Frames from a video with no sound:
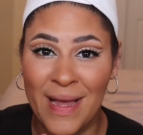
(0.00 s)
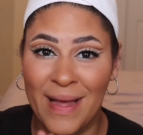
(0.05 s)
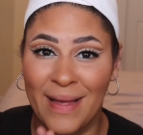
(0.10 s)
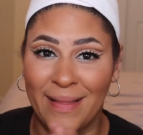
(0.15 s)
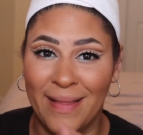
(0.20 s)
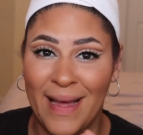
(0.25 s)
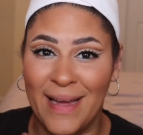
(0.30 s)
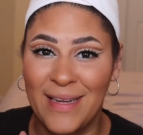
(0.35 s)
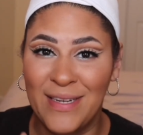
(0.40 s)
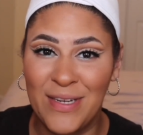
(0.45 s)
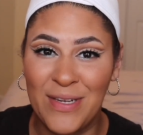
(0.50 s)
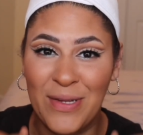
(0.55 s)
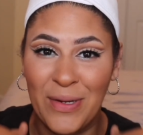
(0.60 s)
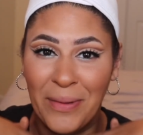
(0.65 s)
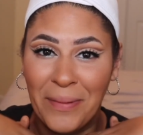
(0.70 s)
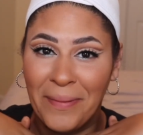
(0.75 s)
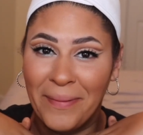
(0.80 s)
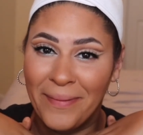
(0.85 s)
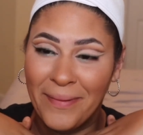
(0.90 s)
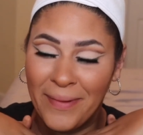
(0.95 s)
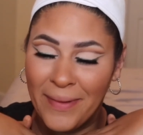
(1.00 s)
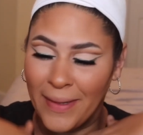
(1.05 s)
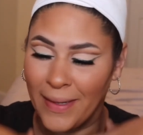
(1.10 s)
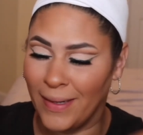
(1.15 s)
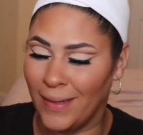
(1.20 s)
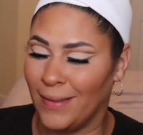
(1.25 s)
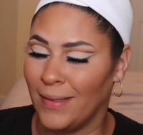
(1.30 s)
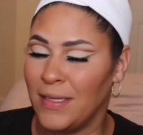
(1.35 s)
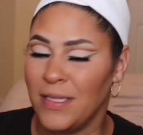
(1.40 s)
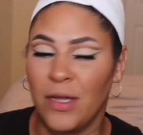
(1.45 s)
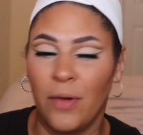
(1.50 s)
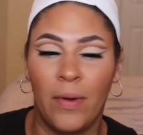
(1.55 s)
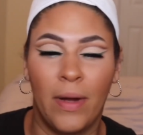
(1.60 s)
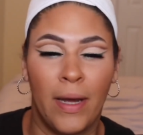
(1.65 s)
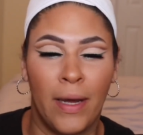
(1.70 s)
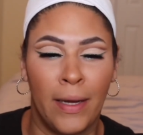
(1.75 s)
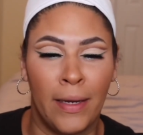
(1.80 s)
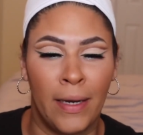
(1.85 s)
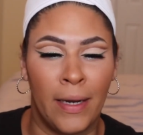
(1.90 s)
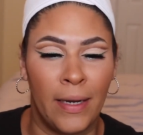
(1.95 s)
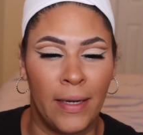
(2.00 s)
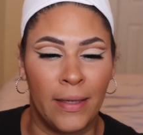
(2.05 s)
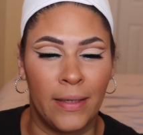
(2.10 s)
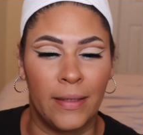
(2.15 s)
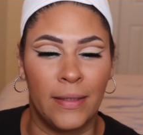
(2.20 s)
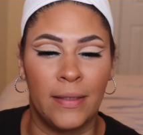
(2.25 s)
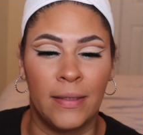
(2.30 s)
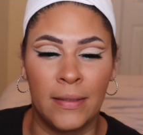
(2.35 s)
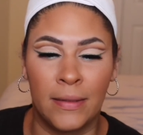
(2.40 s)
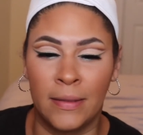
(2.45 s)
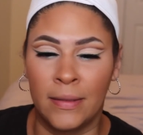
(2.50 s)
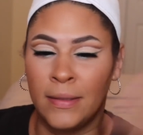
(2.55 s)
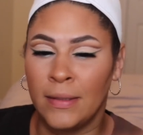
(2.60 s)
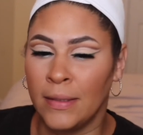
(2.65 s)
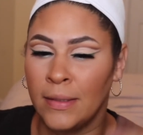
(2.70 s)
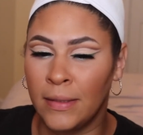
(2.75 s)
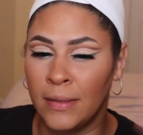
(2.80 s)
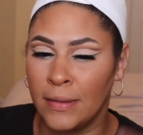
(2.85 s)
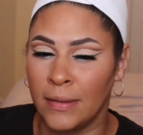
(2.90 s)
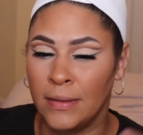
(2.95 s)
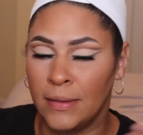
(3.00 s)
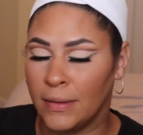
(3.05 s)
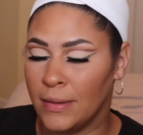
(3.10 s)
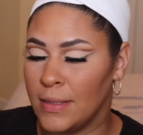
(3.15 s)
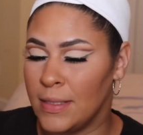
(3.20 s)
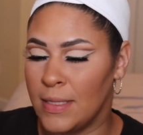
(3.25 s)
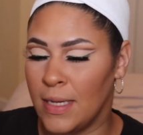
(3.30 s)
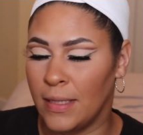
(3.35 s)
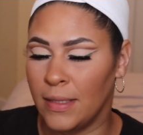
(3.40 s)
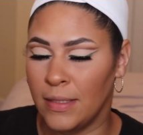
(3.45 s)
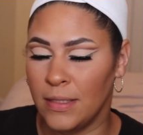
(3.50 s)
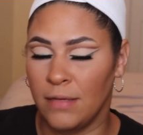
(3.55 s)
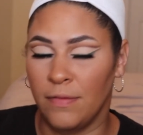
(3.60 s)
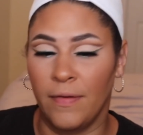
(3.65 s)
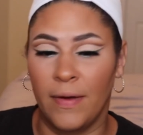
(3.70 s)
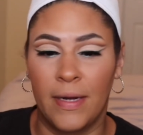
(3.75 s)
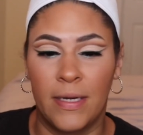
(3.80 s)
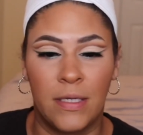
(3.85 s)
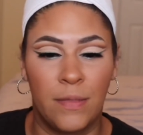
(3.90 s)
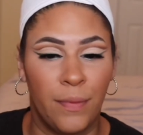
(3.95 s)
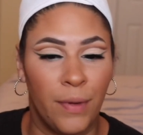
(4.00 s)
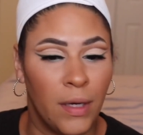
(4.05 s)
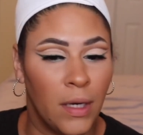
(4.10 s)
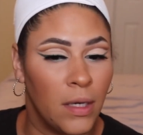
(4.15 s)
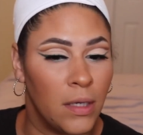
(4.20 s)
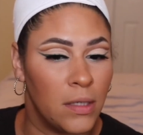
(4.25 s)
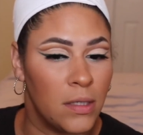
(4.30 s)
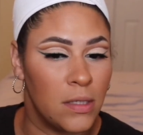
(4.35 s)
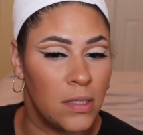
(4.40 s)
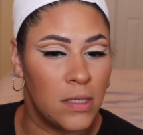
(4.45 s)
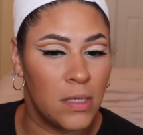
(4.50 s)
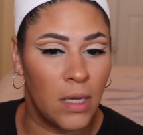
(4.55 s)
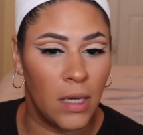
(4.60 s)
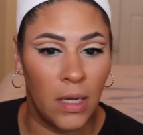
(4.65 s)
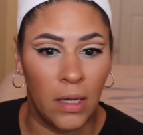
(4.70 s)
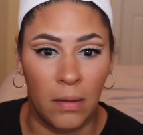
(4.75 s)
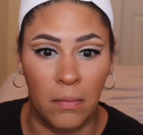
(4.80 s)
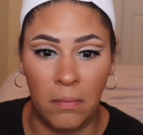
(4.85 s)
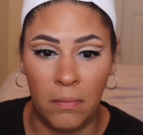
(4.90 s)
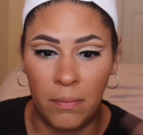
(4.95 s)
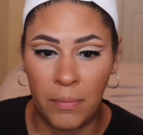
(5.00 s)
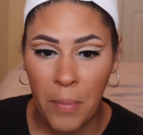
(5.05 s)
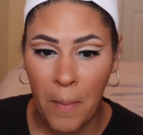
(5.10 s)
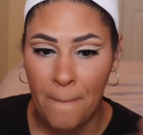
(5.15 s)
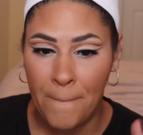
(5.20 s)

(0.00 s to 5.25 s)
Lashes are on. Let's go ahead and set this face because I'm